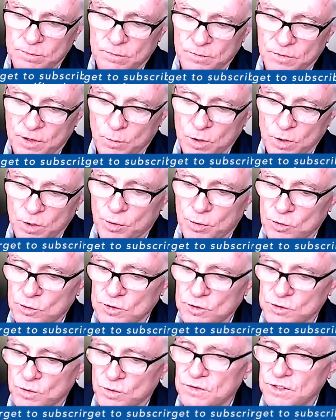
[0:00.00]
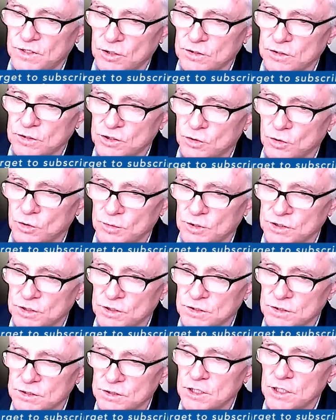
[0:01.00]
that we produce with near zero
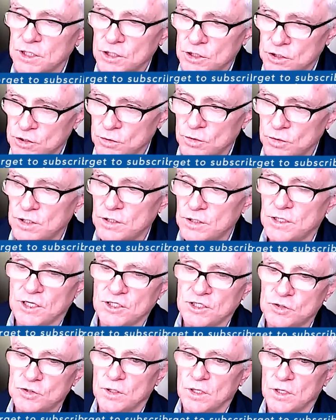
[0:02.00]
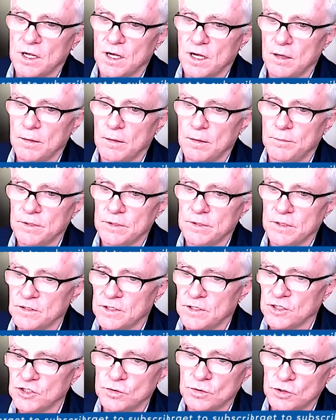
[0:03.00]
emissions to the industrial hub,
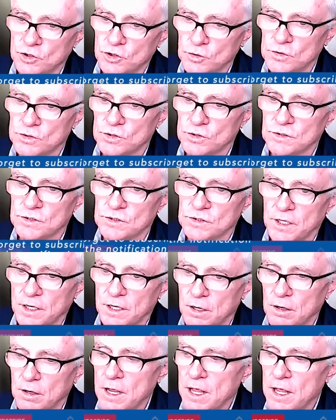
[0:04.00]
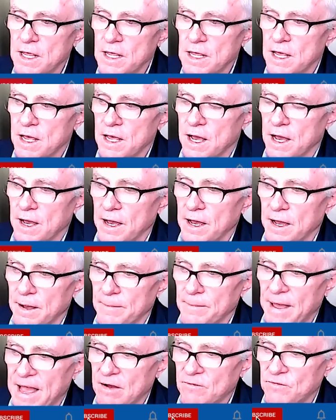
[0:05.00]
industrial users there,
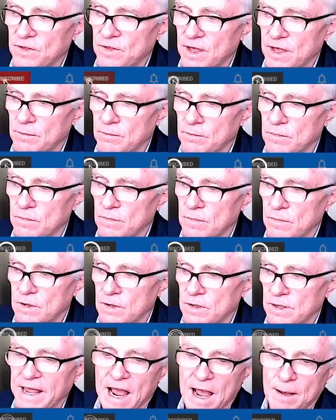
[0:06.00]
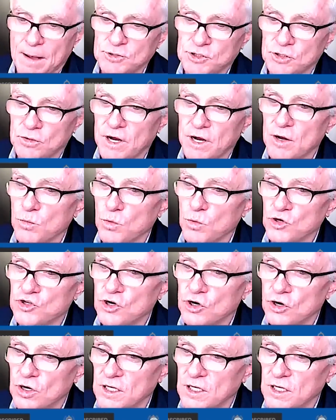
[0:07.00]
um, have them capture and return